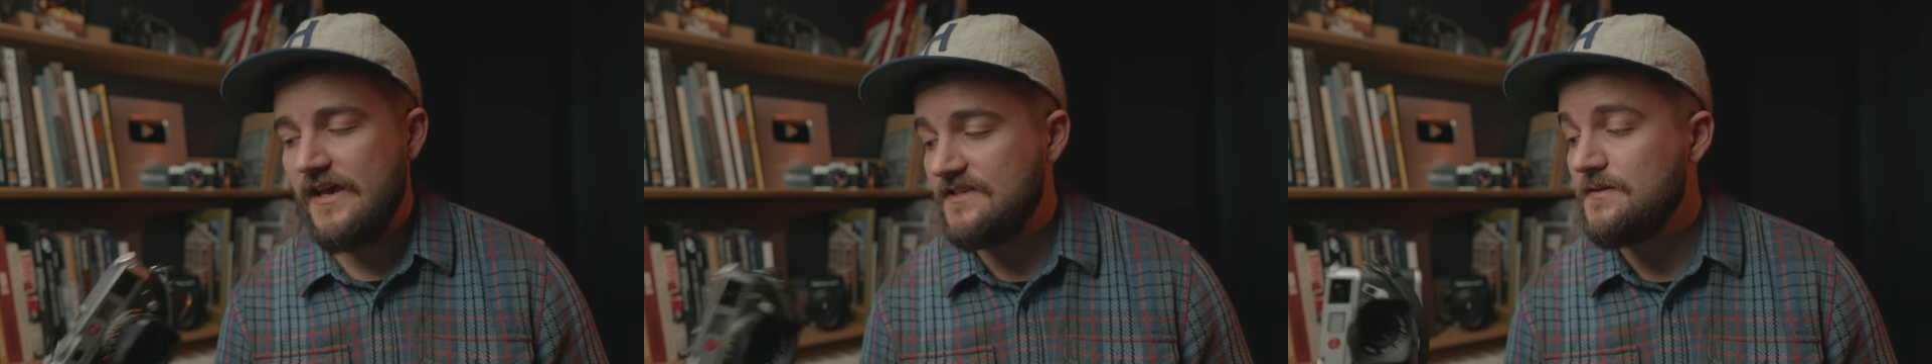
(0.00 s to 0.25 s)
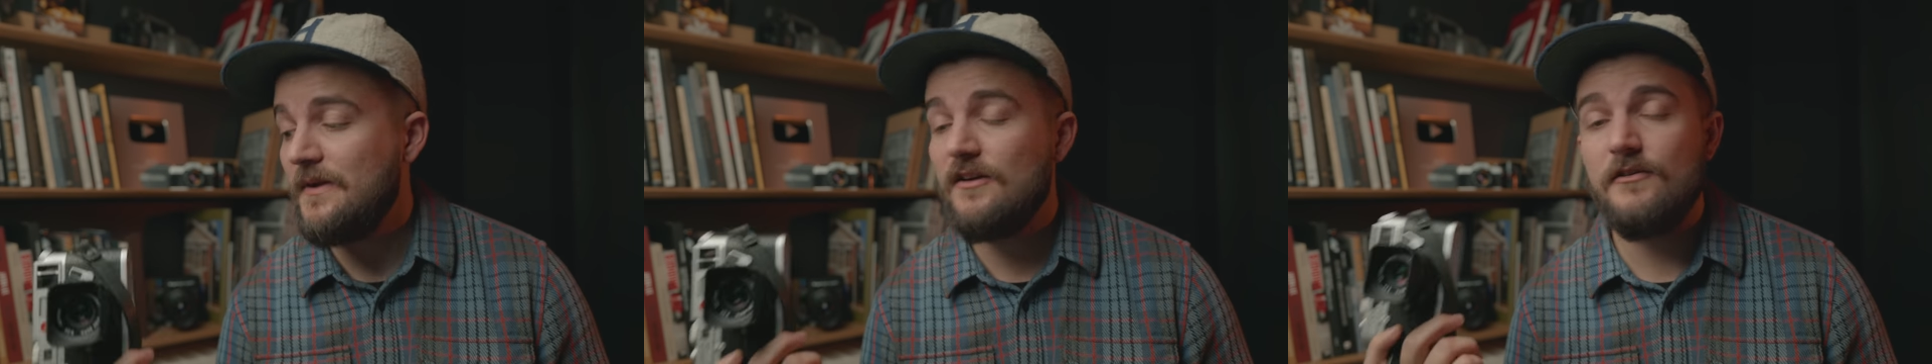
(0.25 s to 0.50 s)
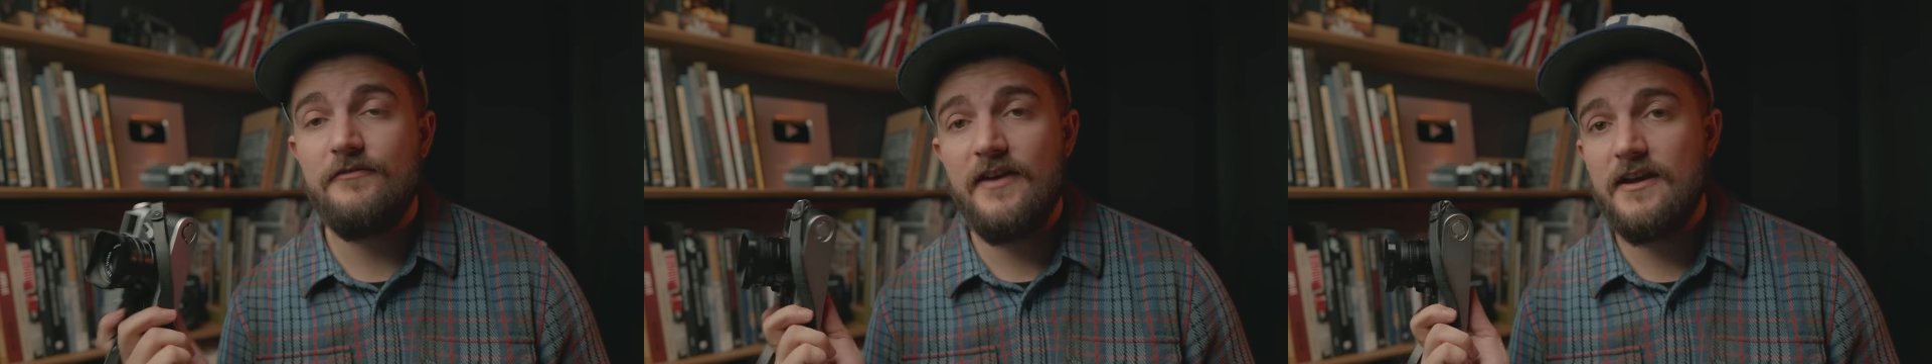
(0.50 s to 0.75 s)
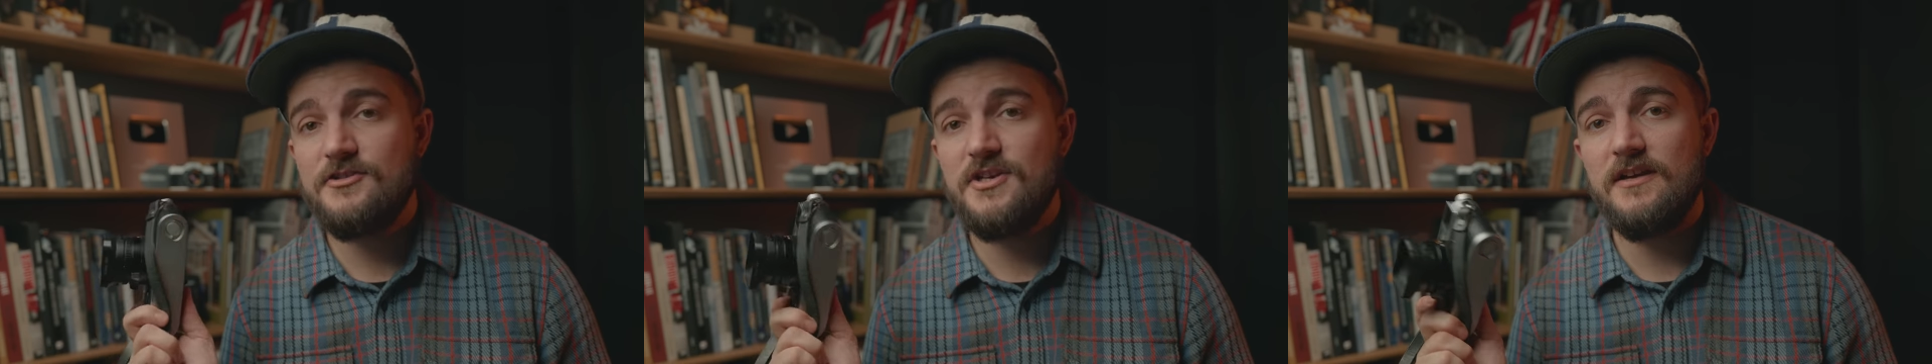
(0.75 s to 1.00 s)
As a matter of
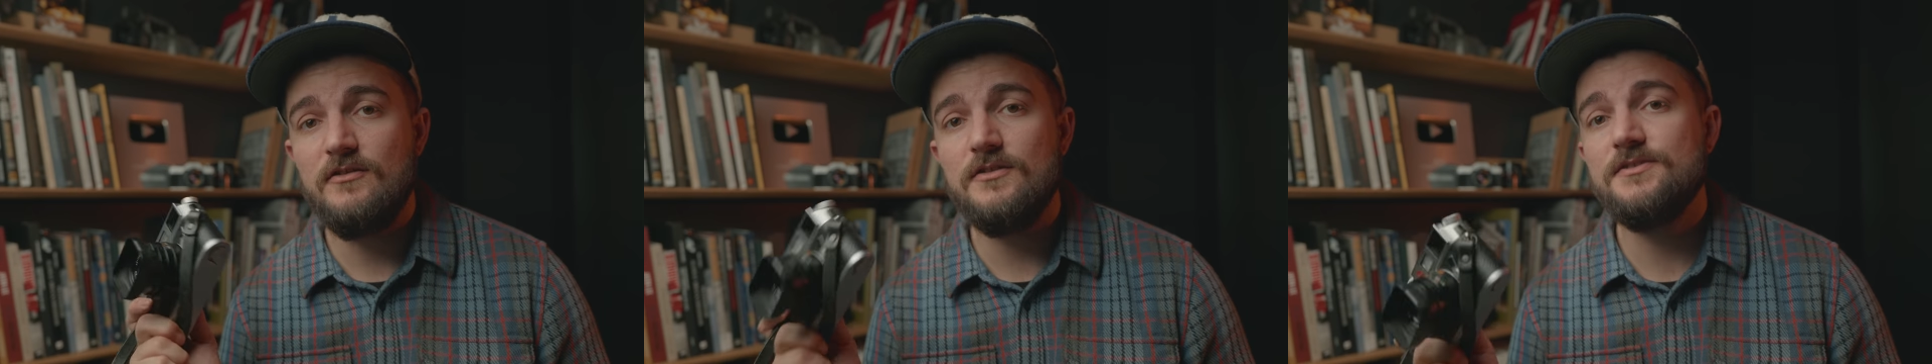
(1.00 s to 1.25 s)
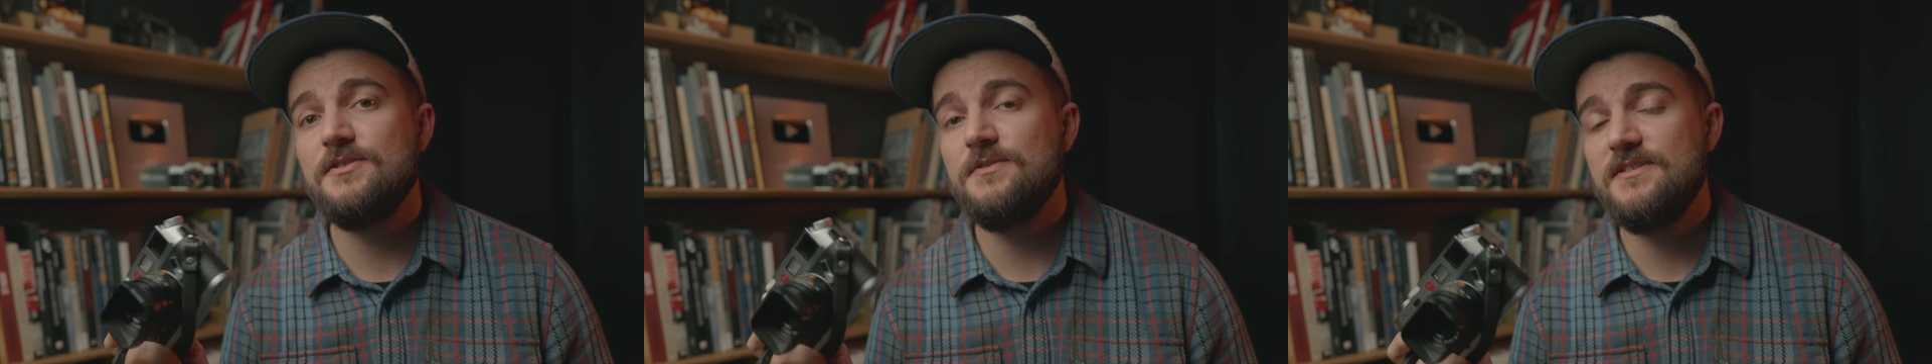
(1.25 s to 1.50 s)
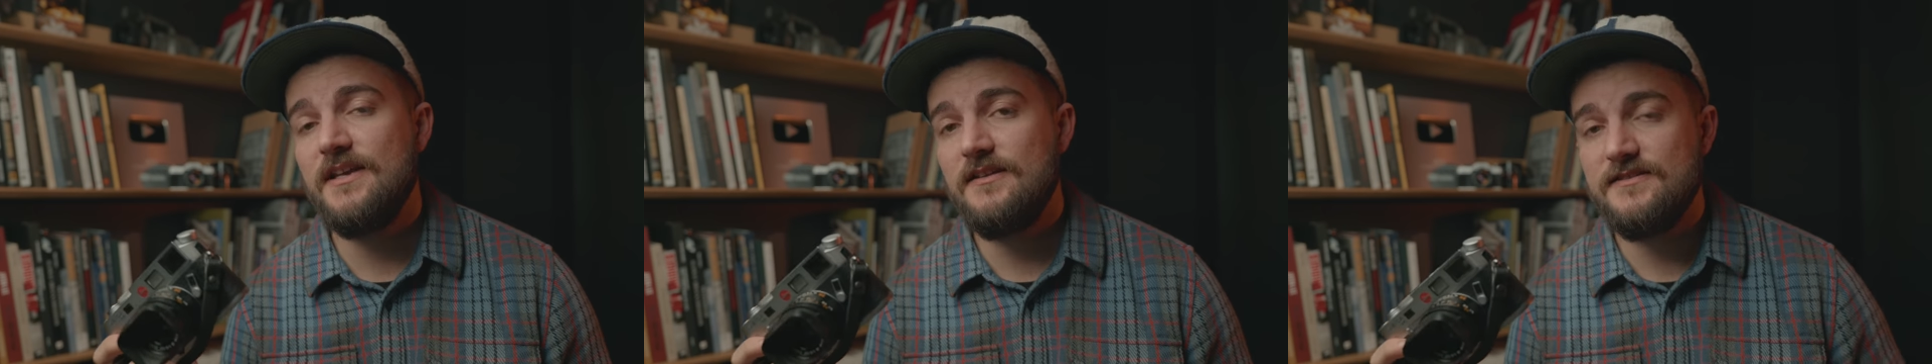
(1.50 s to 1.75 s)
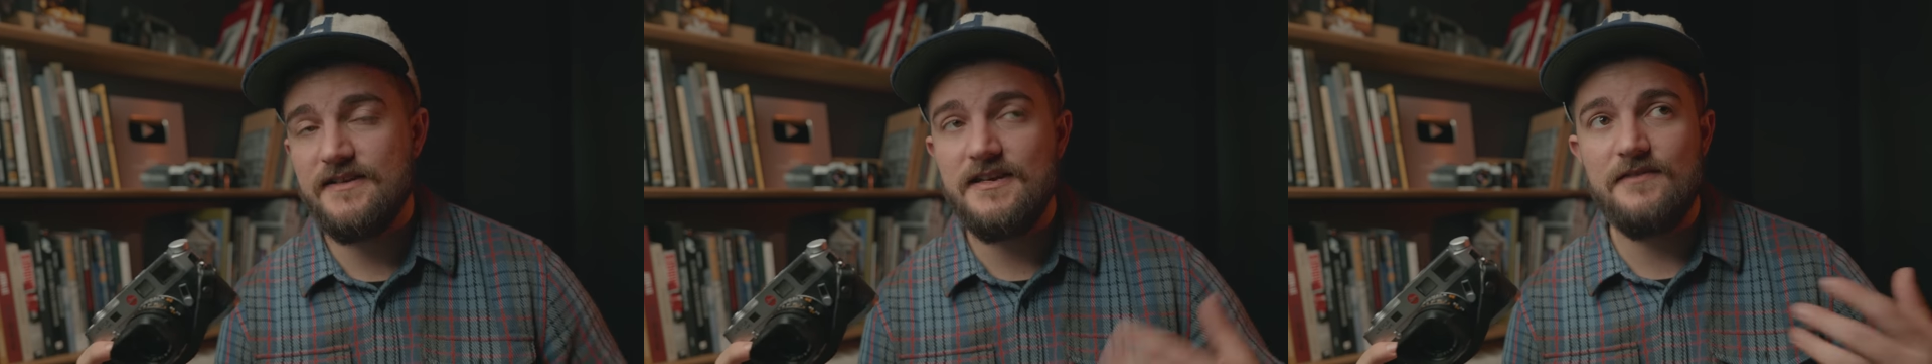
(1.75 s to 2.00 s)
fact, Jaden also
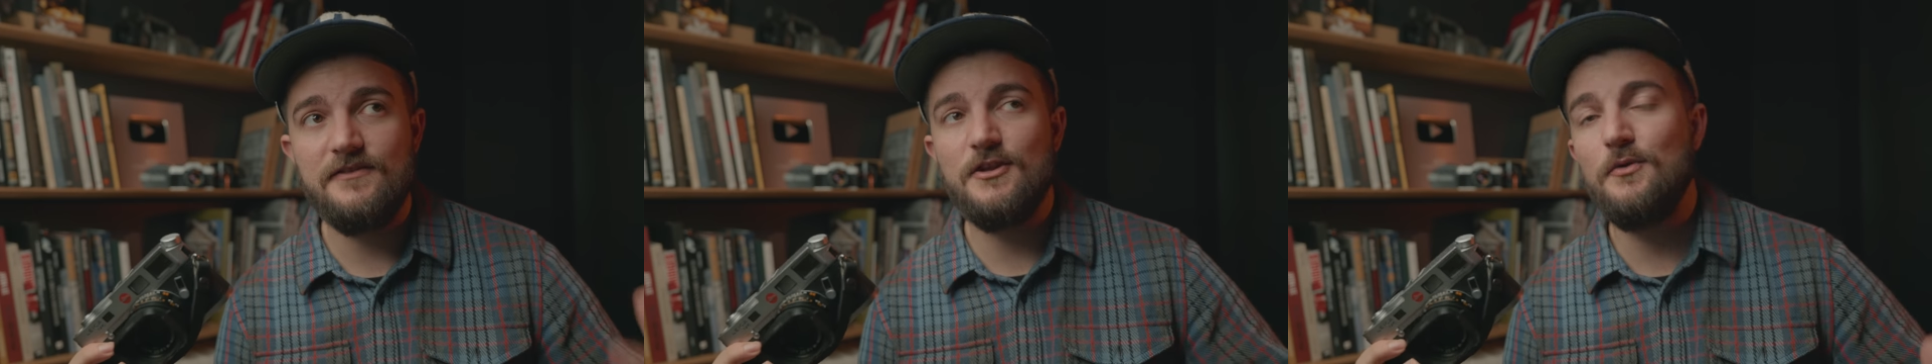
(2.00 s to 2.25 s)
says that even